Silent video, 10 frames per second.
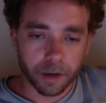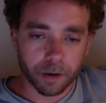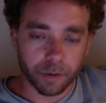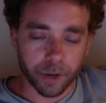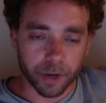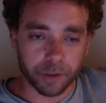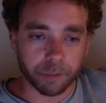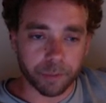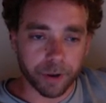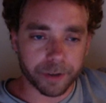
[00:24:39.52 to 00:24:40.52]
Wait,
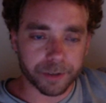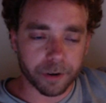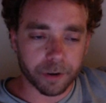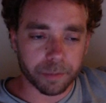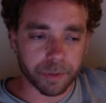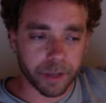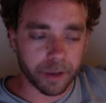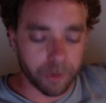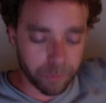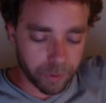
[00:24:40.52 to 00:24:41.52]
the Bears are
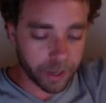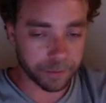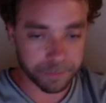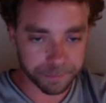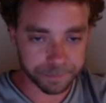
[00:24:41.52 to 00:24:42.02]
playing who again?